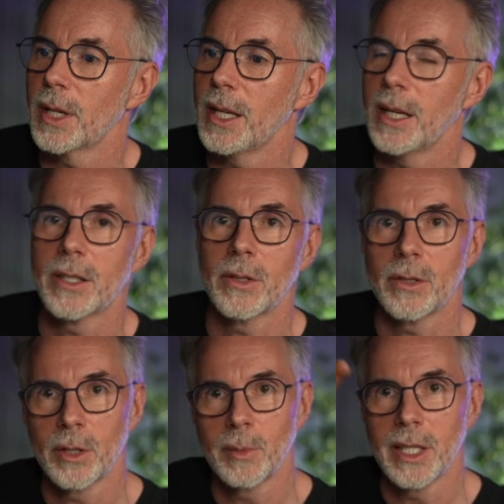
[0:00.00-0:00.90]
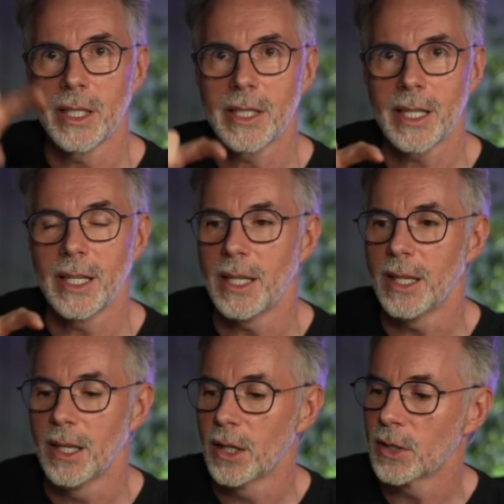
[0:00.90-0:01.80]
here, so it's gonna be a skinny,
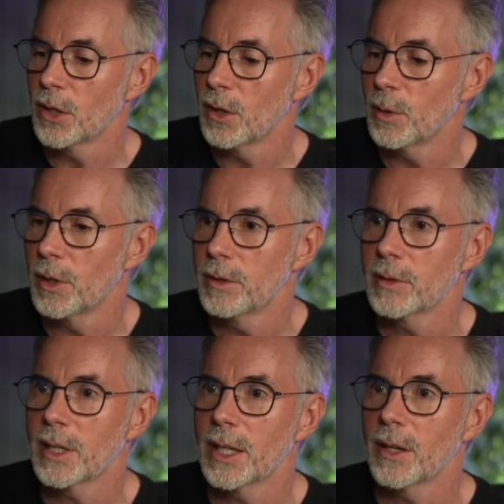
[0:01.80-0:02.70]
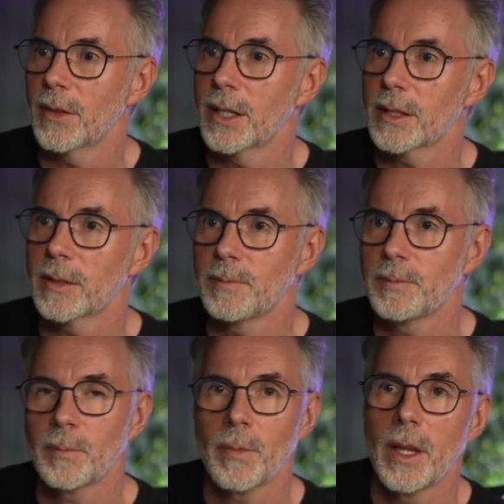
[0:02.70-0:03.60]
tall one. Click on that.
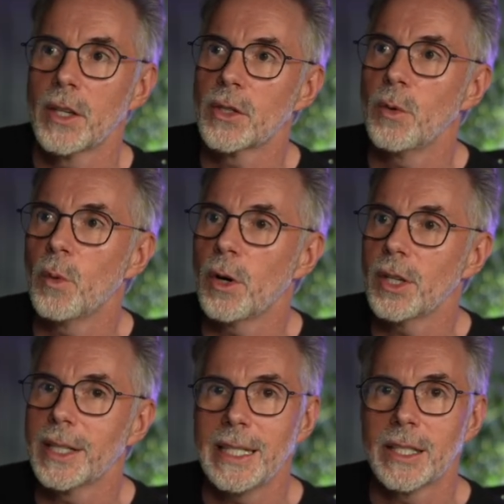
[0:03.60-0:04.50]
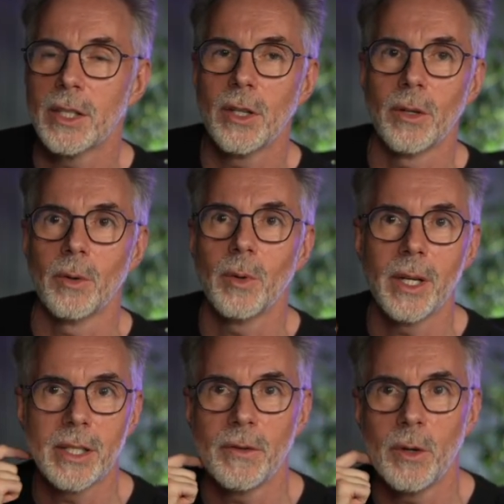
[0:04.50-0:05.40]
So what you'll need to do
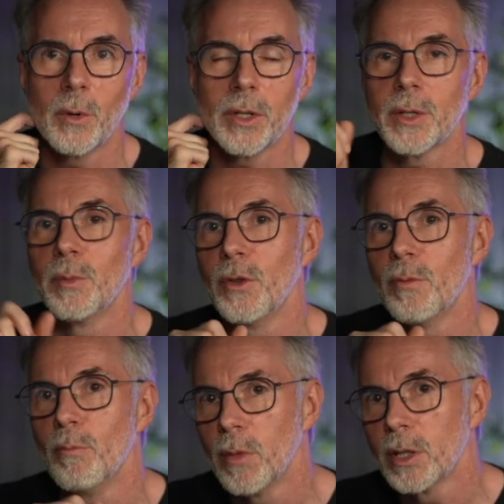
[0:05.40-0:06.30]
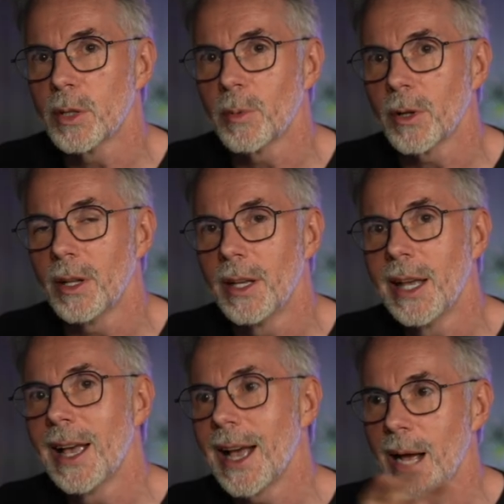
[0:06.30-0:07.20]
is, if you want to move multiple
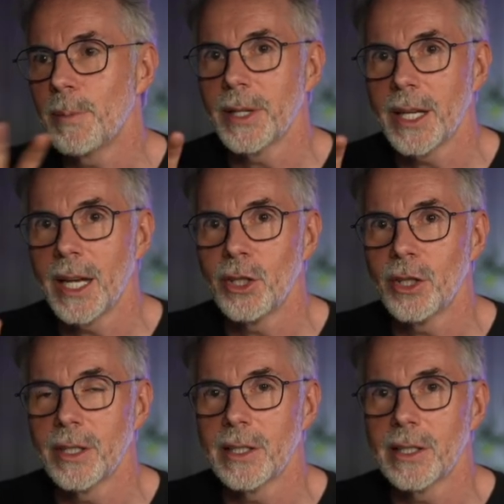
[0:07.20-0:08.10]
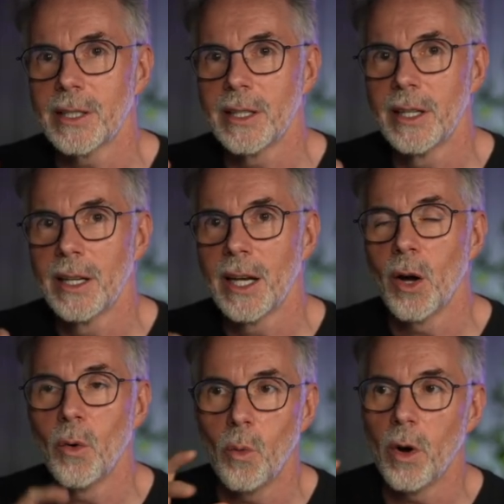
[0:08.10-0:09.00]
applications
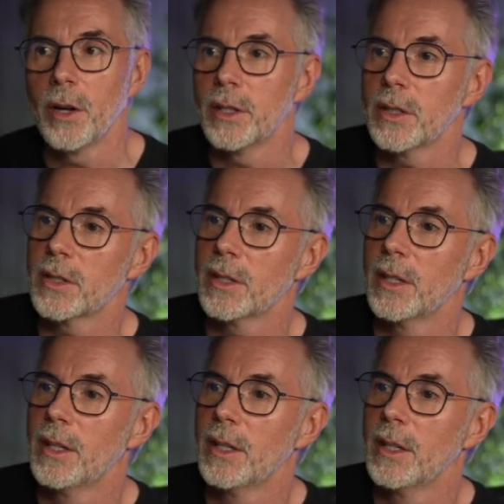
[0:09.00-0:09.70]
at once,